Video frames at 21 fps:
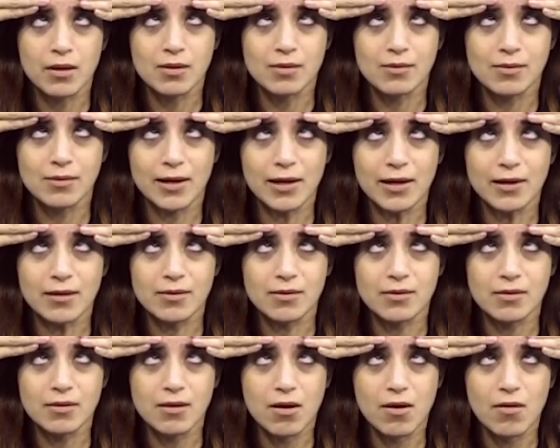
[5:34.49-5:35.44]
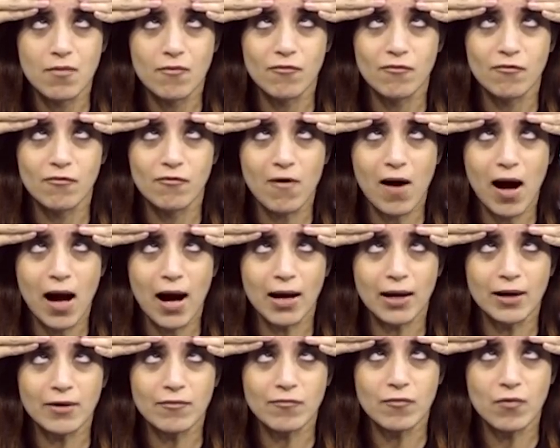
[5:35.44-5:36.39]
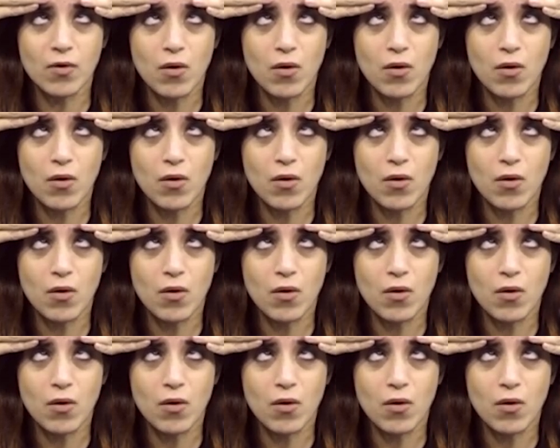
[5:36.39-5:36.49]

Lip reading: 6, 5,